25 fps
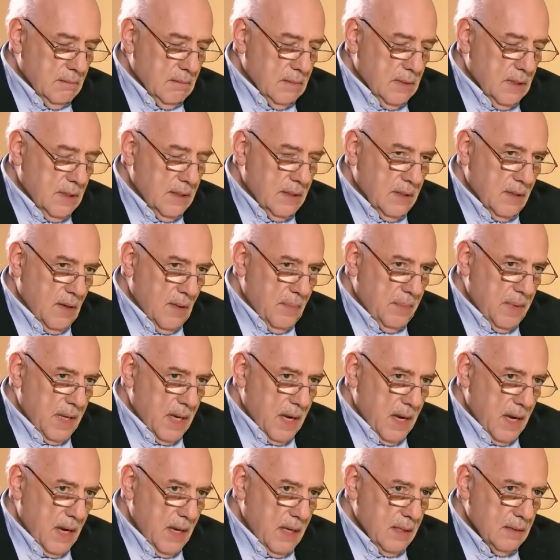Ethiopia
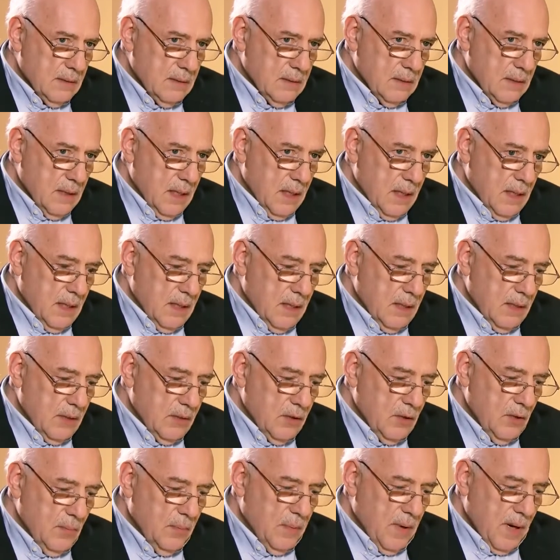has a
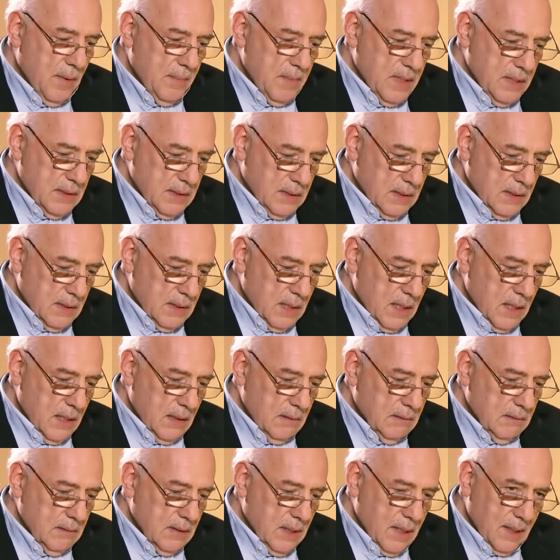new Prime Minister now,
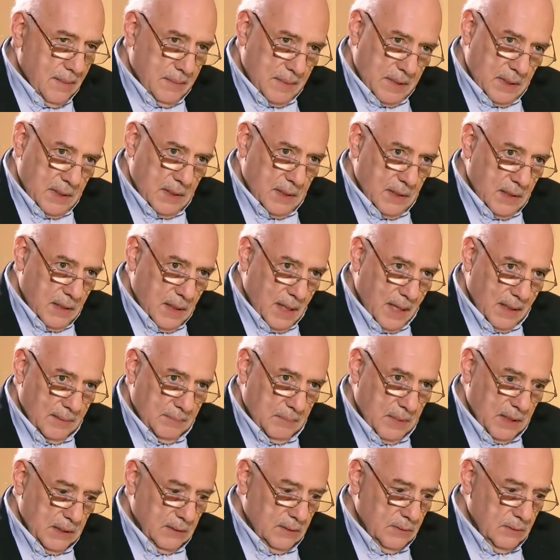Abiy
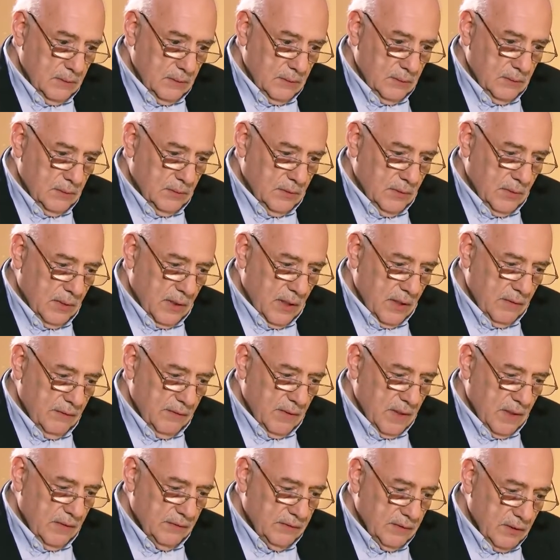Ahmed, who took over
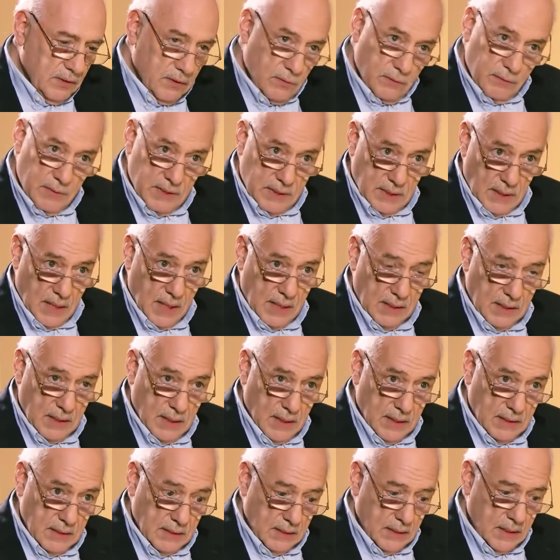after you resigned
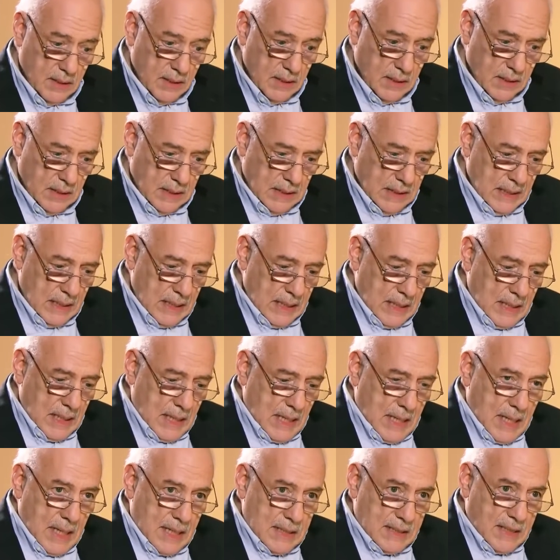last year.
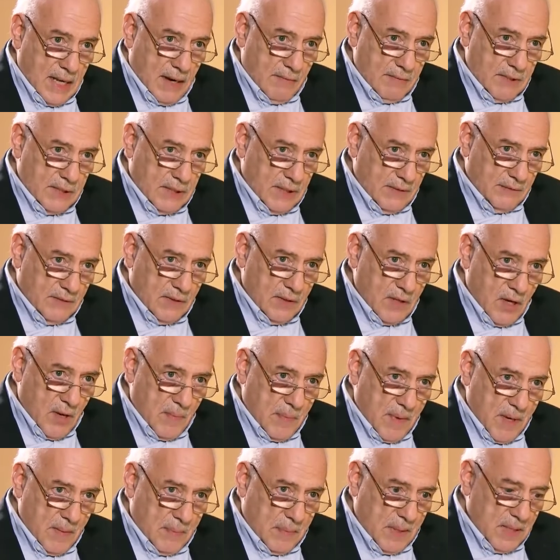He's now received a
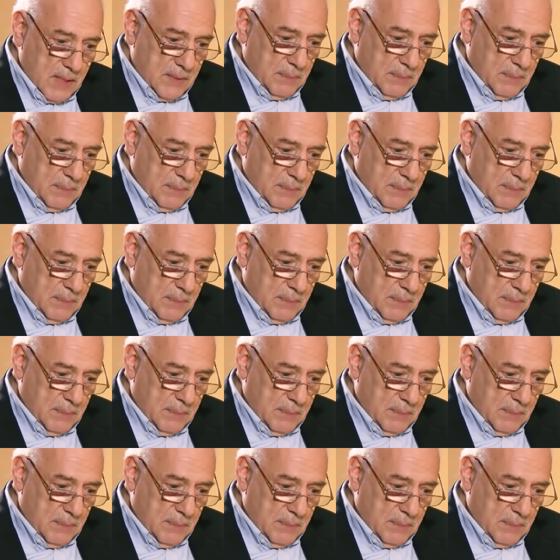Nobel Peace